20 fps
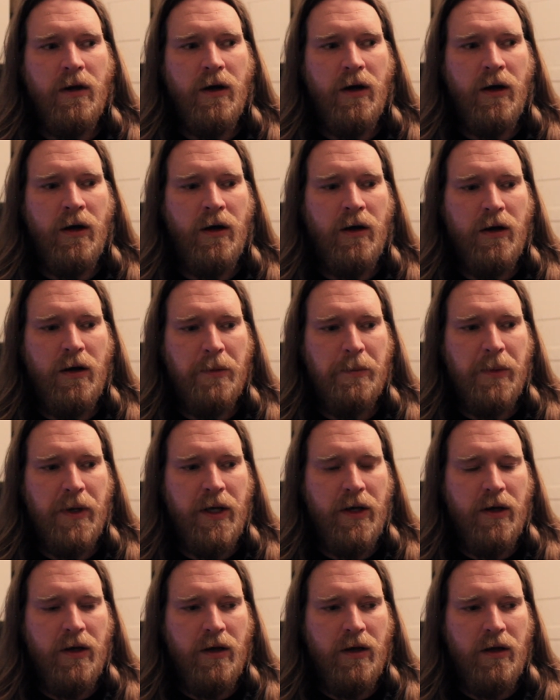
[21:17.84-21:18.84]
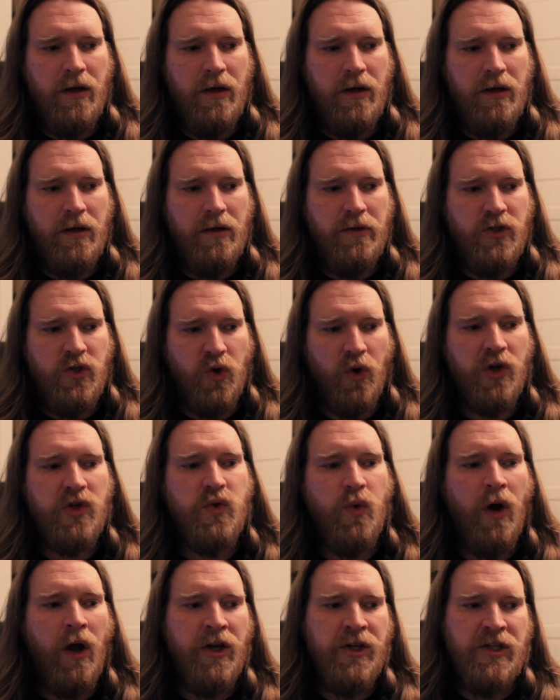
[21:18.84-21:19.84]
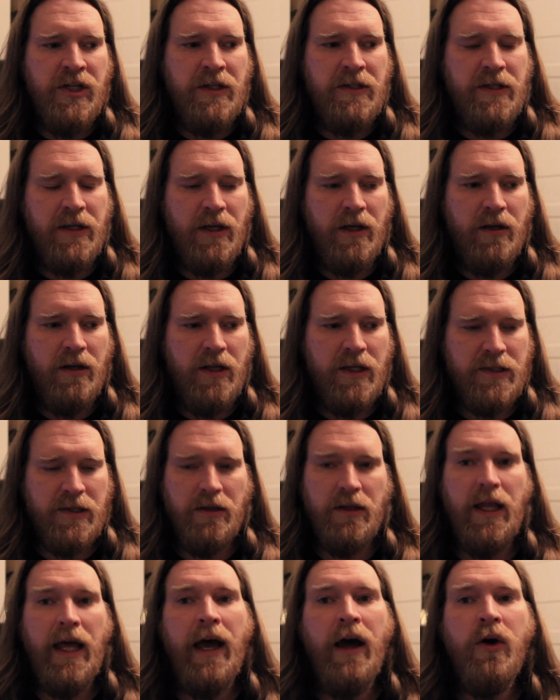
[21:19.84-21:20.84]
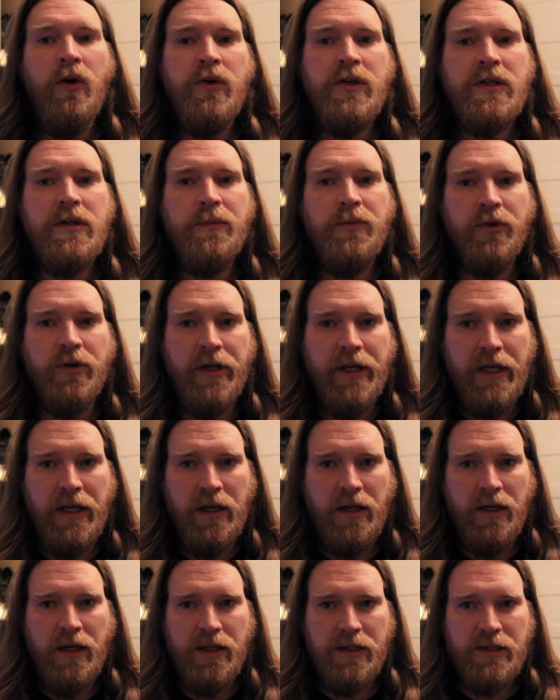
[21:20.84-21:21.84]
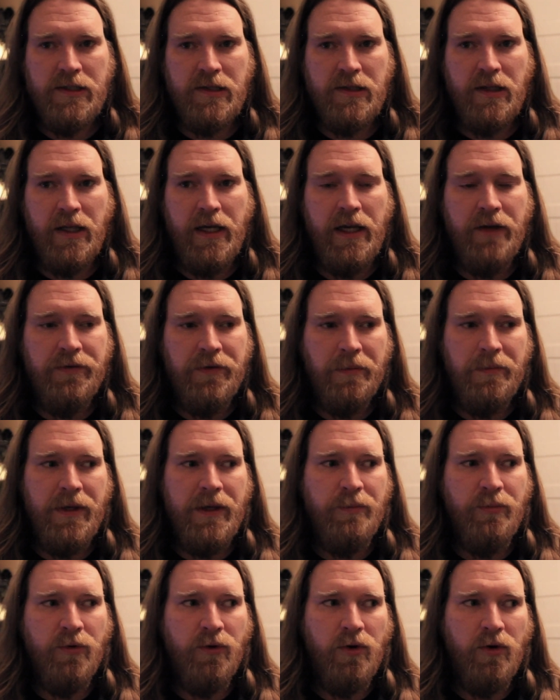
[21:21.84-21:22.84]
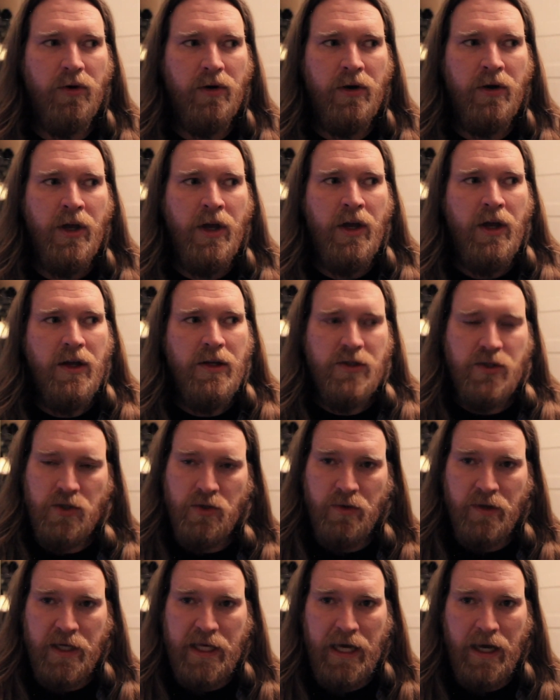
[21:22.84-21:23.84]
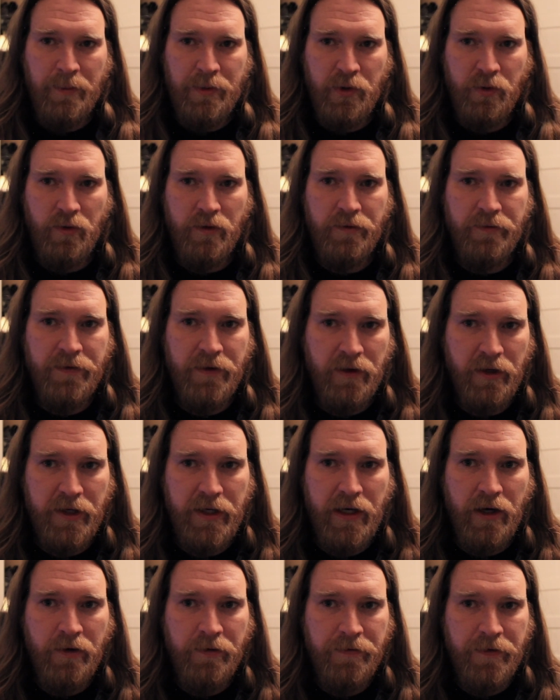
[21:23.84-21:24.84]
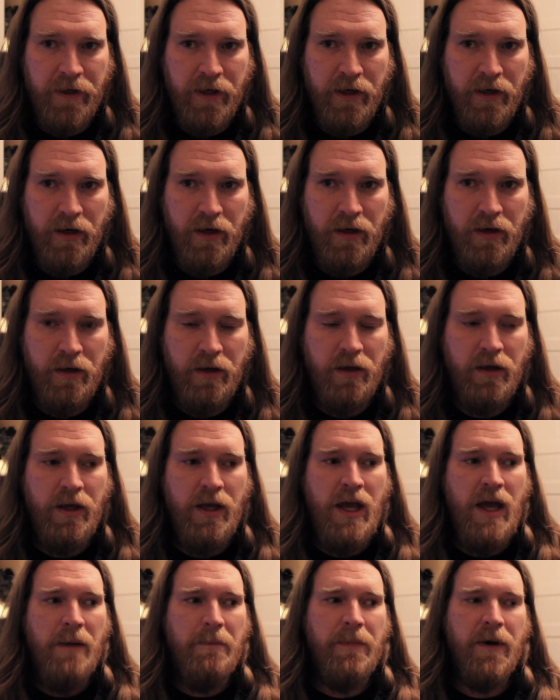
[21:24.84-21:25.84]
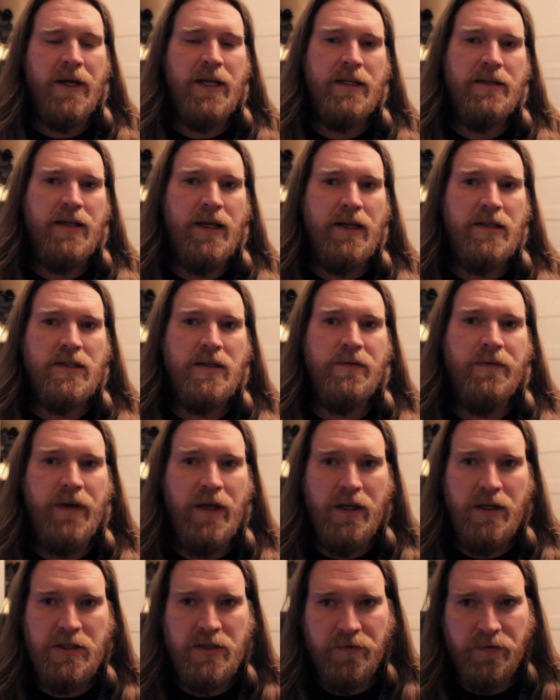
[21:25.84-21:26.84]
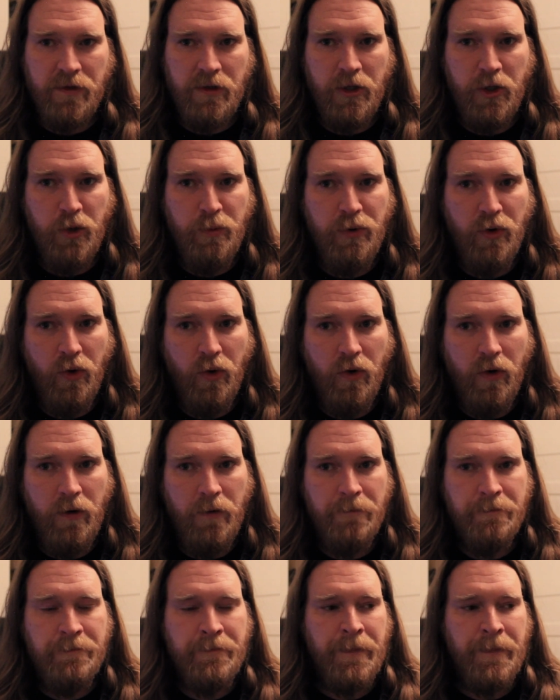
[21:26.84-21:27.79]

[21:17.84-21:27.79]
George Washington is allowed to bring enslaved people to the capital in Philadelphia, but he takes advantage of a loophole.